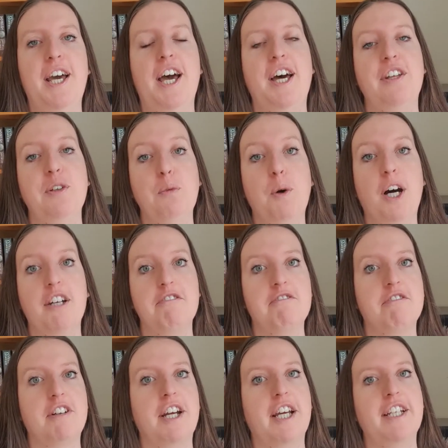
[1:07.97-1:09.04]
and the one
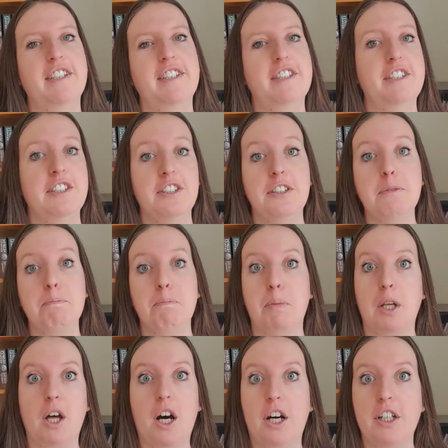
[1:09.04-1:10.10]
friend is
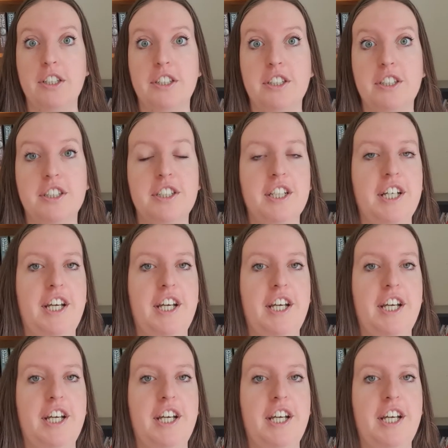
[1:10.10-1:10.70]
blonde